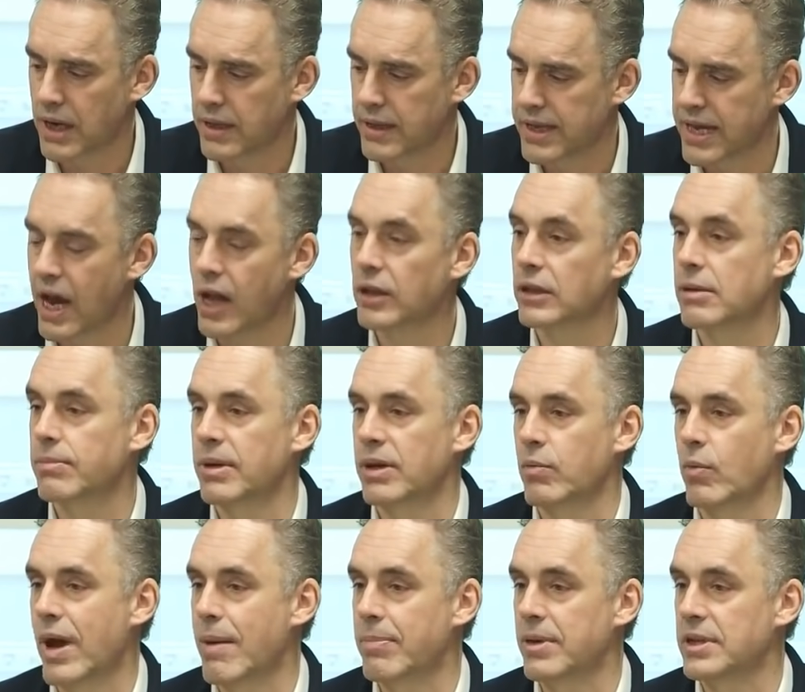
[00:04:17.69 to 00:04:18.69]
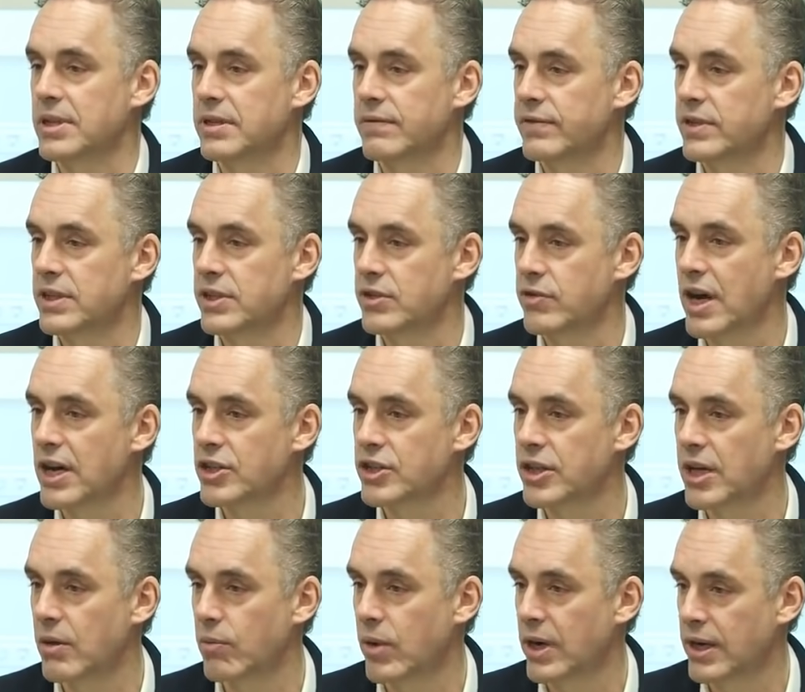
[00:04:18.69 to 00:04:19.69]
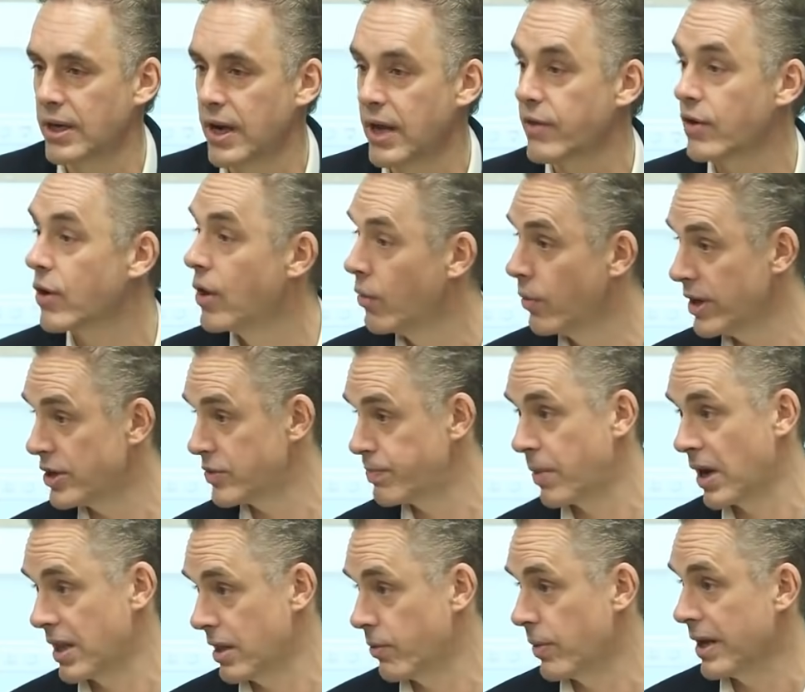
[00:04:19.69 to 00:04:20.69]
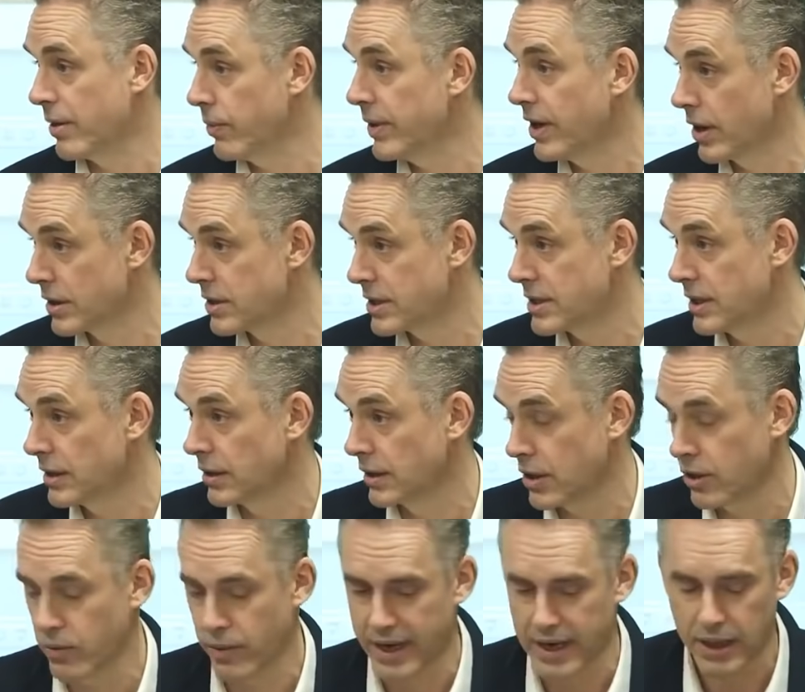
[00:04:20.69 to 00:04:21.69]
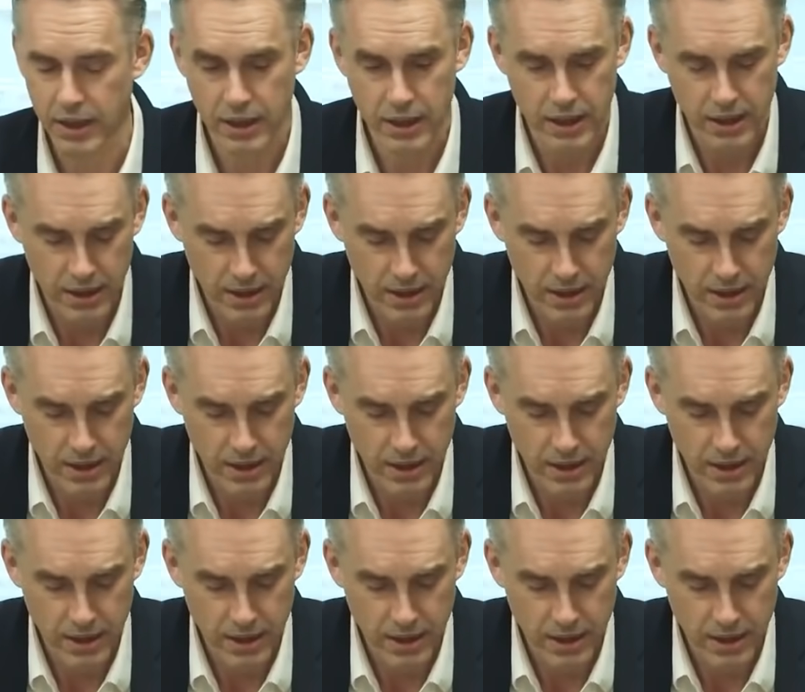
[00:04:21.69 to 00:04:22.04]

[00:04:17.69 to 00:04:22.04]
the ultimate weapons of destruction at one another, which, by the way, we are still doing.